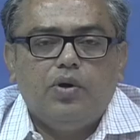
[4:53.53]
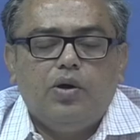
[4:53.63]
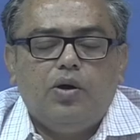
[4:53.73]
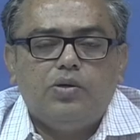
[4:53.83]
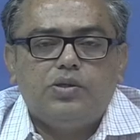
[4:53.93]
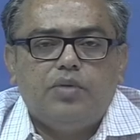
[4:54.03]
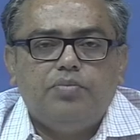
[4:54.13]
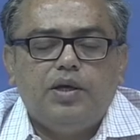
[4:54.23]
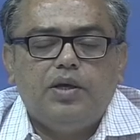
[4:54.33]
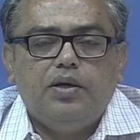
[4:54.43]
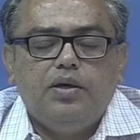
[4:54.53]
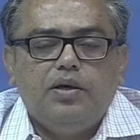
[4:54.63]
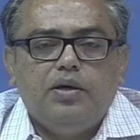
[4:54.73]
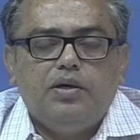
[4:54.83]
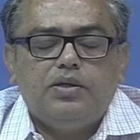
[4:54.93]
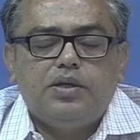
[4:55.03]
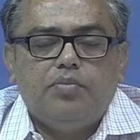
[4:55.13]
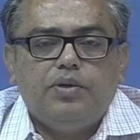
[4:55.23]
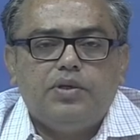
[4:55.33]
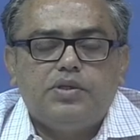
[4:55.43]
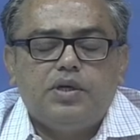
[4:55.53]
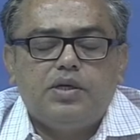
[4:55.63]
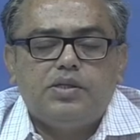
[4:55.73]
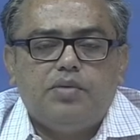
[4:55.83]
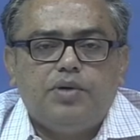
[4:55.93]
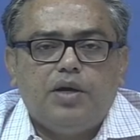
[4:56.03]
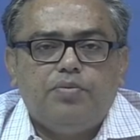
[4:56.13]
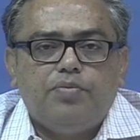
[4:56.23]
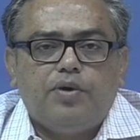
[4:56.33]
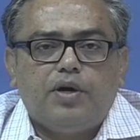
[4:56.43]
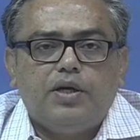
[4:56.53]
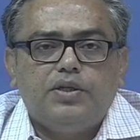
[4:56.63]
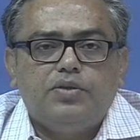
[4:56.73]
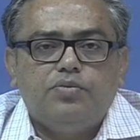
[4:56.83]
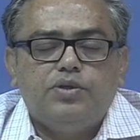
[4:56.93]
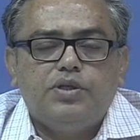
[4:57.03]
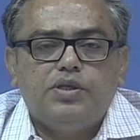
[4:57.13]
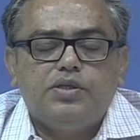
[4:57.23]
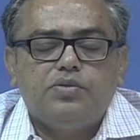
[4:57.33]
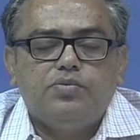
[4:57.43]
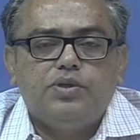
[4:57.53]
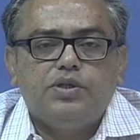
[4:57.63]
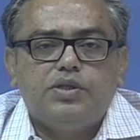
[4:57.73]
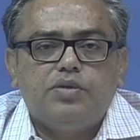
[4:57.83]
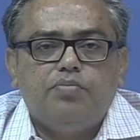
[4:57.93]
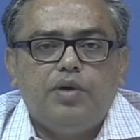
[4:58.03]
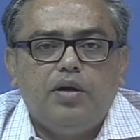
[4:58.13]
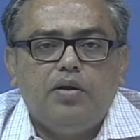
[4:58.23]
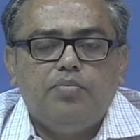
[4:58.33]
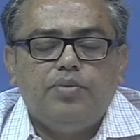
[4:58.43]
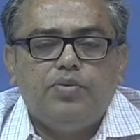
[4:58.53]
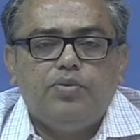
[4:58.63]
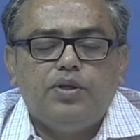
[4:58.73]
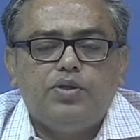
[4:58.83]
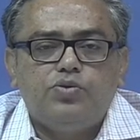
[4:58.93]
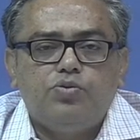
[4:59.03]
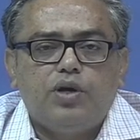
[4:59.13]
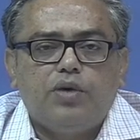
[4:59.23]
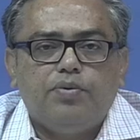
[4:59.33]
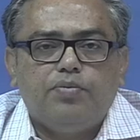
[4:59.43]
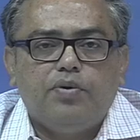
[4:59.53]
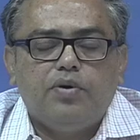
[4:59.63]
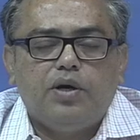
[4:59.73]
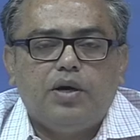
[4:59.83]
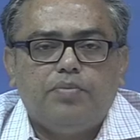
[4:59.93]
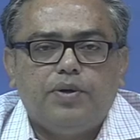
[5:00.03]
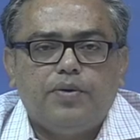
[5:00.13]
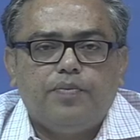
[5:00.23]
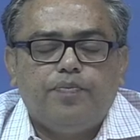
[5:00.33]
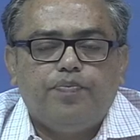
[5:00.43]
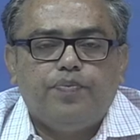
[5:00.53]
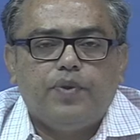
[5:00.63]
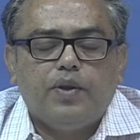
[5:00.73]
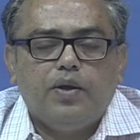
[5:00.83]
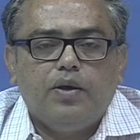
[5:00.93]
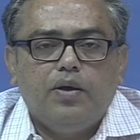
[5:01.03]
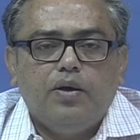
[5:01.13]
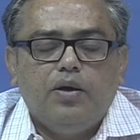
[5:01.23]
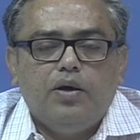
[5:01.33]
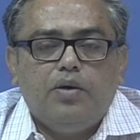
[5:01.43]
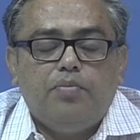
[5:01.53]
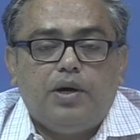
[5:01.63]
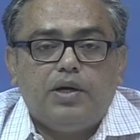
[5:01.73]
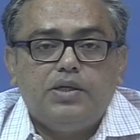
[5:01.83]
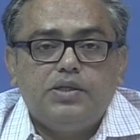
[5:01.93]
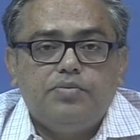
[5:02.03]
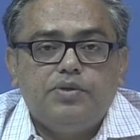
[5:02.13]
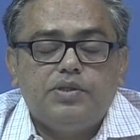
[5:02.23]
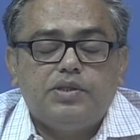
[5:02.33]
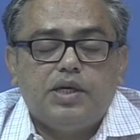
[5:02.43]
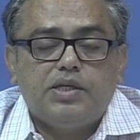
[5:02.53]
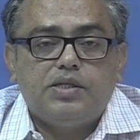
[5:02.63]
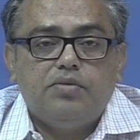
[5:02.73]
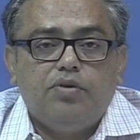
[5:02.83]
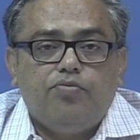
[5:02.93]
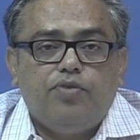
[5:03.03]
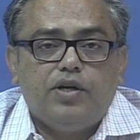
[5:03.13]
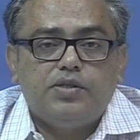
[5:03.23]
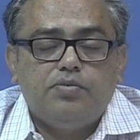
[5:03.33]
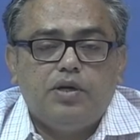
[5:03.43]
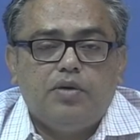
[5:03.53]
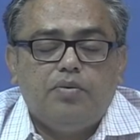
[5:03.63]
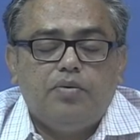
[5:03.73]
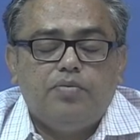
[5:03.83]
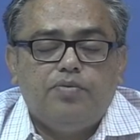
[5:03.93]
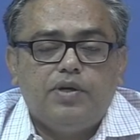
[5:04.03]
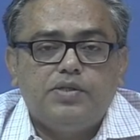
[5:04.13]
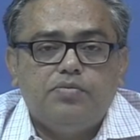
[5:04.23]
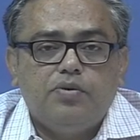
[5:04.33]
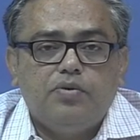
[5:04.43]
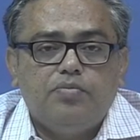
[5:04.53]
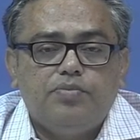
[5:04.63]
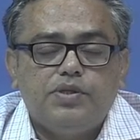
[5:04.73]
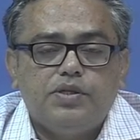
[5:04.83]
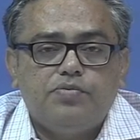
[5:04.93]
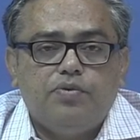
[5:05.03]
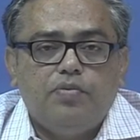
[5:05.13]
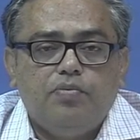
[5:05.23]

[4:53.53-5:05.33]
or something some type of organization which is in middle between these two type of company. Partnership is extremely flexible business form.